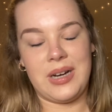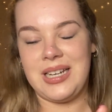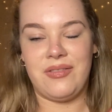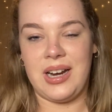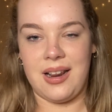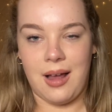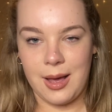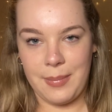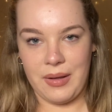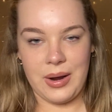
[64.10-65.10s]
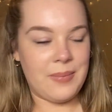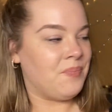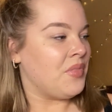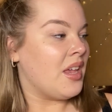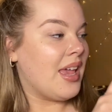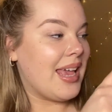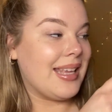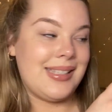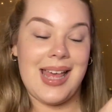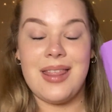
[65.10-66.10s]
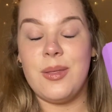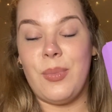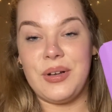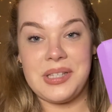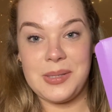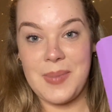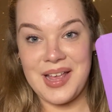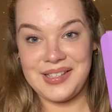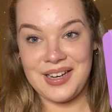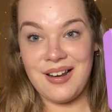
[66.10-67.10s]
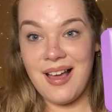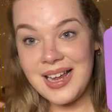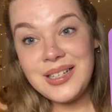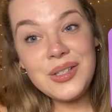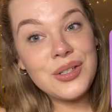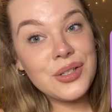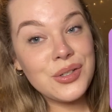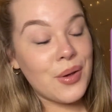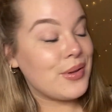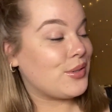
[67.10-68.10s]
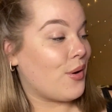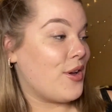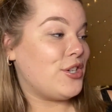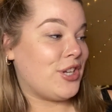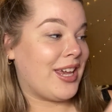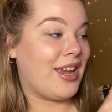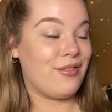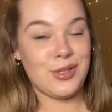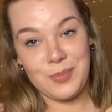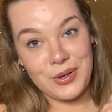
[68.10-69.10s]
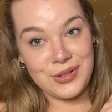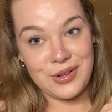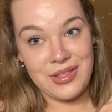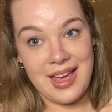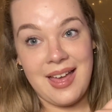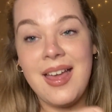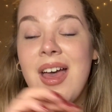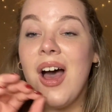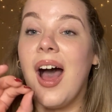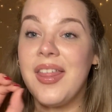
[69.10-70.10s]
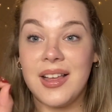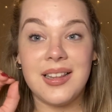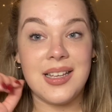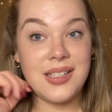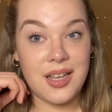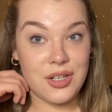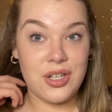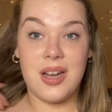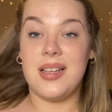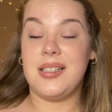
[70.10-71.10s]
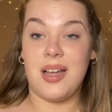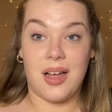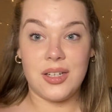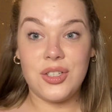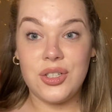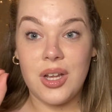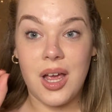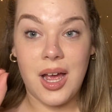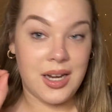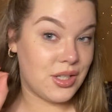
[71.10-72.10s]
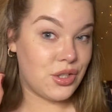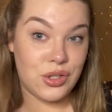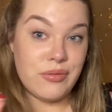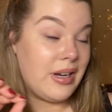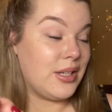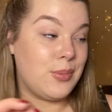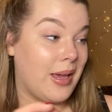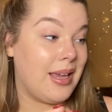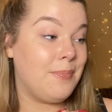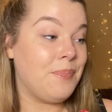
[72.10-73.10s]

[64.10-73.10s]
really like about it is that the box is personalised. So it's got Shakira's box on there. I think that's such a nice touch and it's just really sweet.